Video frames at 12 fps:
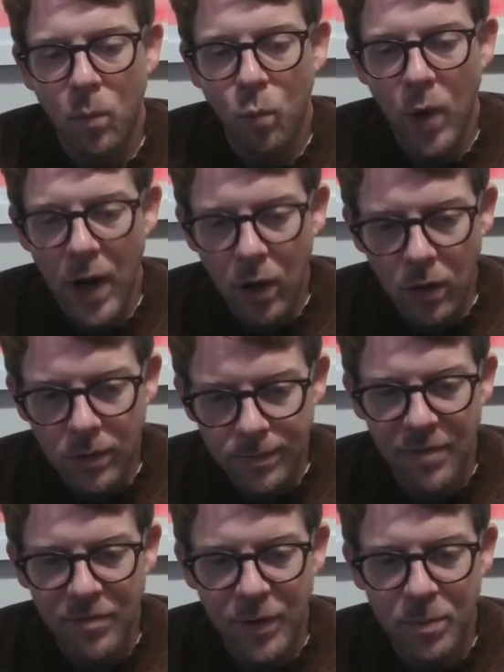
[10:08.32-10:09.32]
Well,
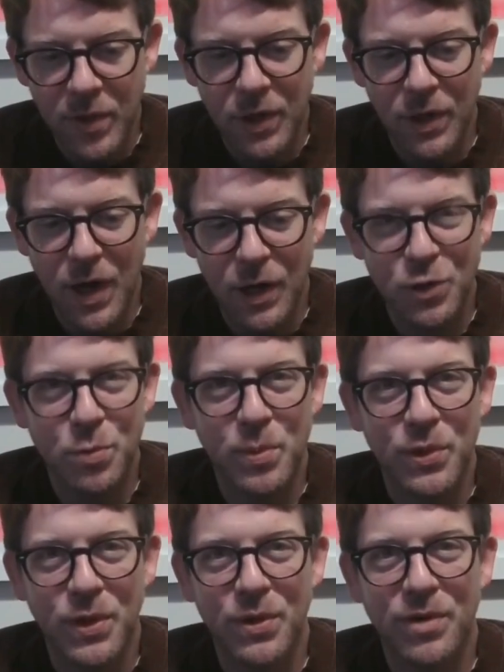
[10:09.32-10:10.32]
having been an
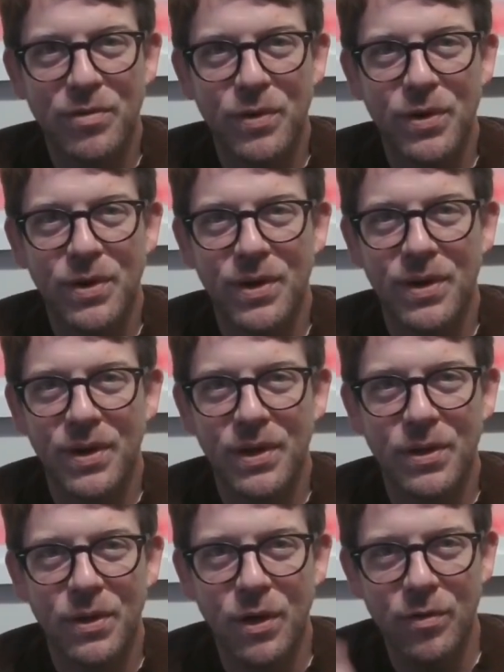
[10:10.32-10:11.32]
entrepreneur for a
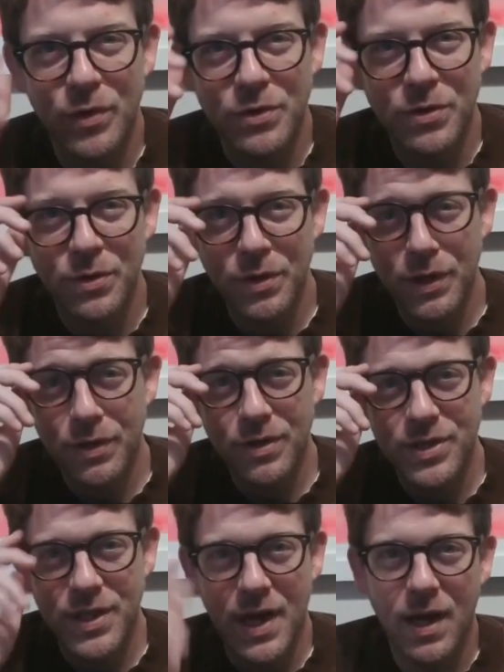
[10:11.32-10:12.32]
little over 2
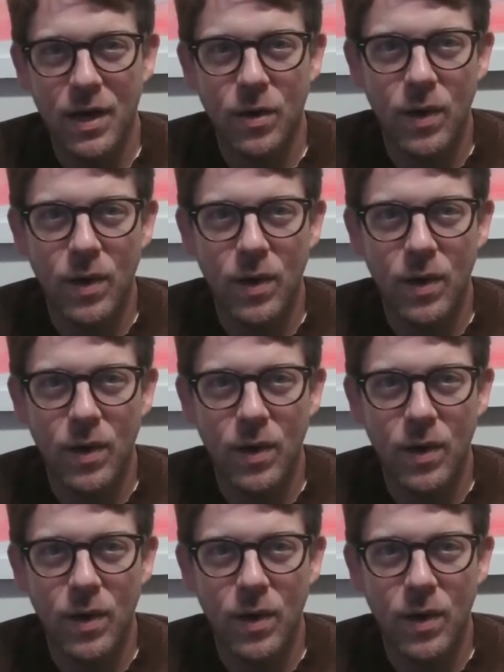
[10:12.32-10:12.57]
years now,